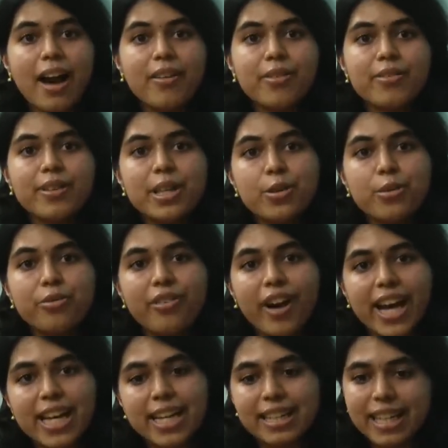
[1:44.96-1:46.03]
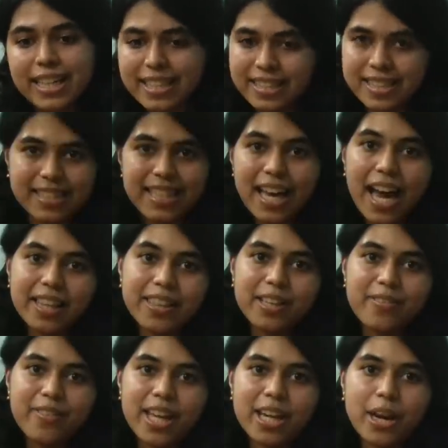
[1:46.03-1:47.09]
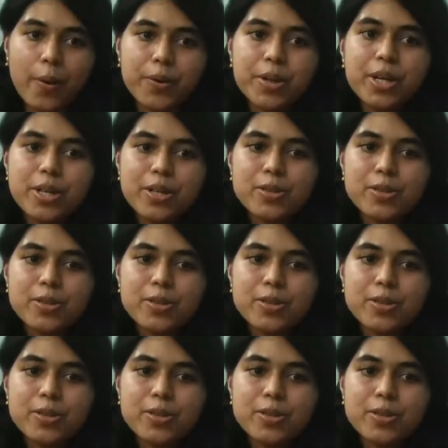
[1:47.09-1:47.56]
However, you find that it is the other way around.